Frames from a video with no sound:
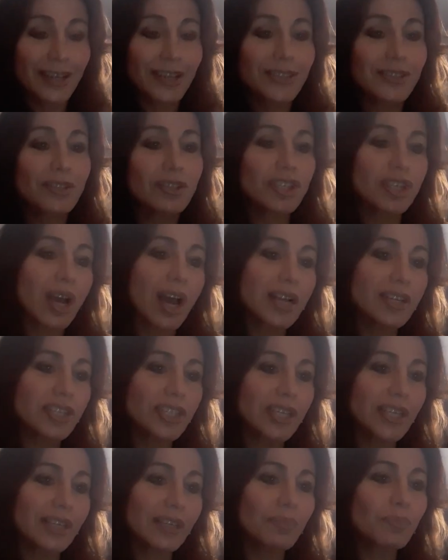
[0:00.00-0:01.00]
So
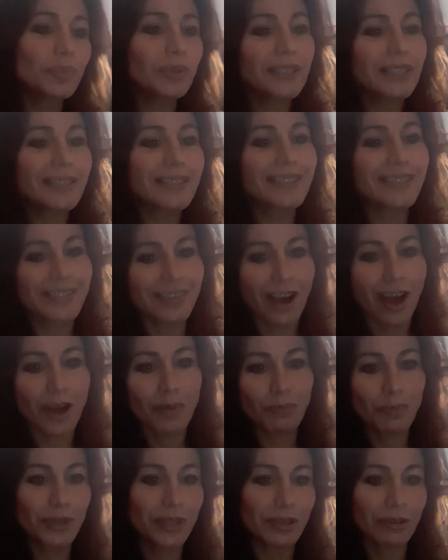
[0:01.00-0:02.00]
Chachi, please
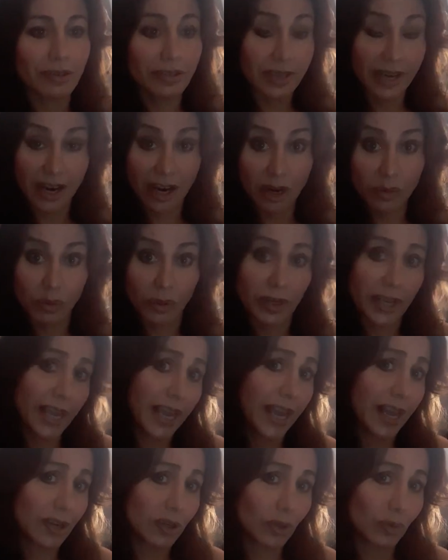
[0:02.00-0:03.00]
stop with your terrible
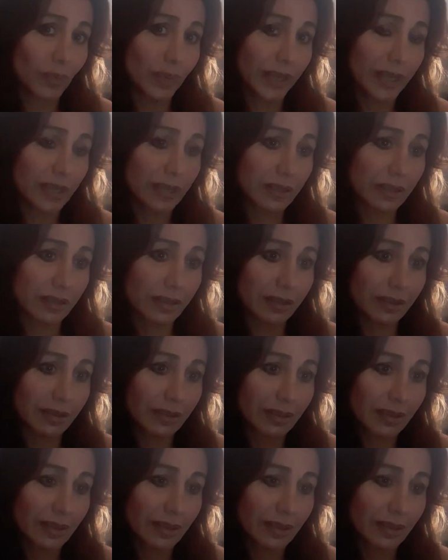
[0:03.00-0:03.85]
candle bits.